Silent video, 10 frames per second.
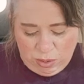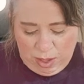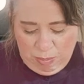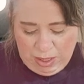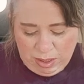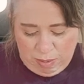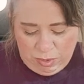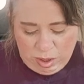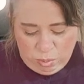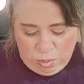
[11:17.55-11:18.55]
So I picked up
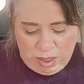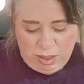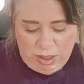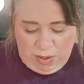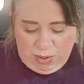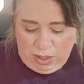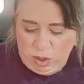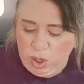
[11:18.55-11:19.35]
just one to give it a